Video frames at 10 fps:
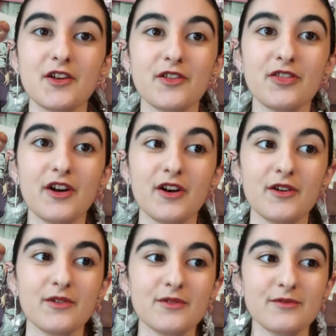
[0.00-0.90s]

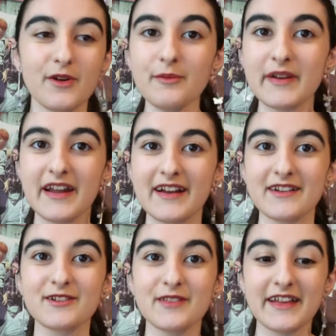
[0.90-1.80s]
the Romanet,
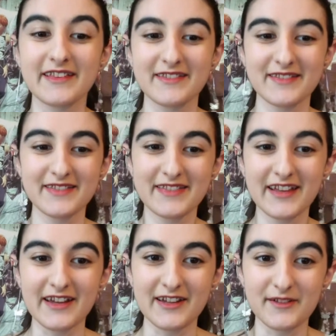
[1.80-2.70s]
or like
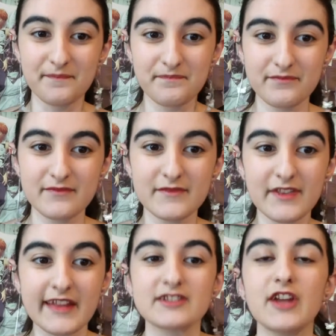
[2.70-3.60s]
the
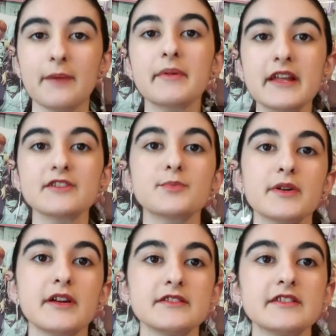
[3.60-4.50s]
like Japanese
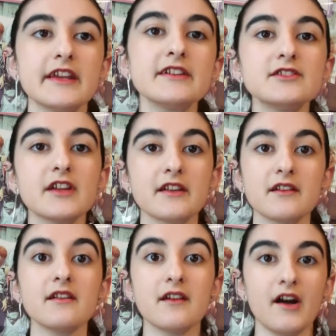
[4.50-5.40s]
pronunciation
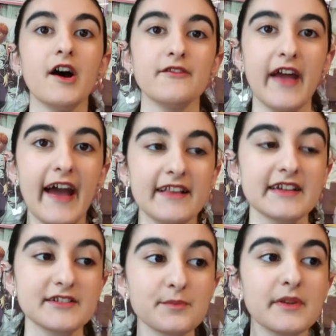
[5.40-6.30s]
of
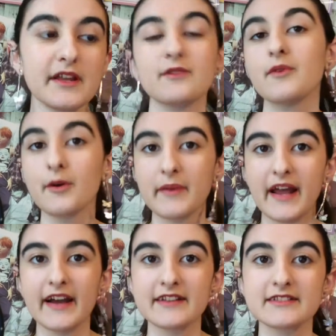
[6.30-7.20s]
Alice, but like
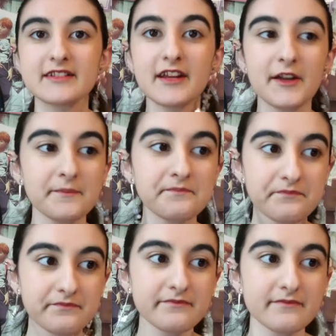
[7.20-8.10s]
Romanized.
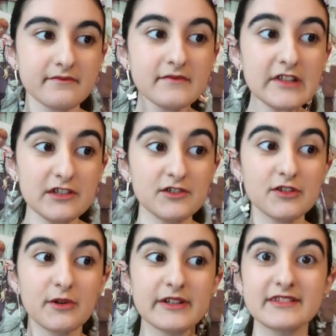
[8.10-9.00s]

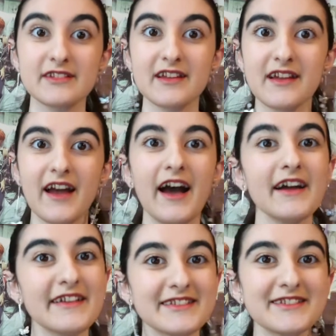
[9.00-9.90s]
So it's
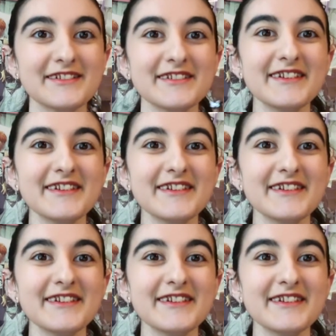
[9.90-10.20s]
Arisu.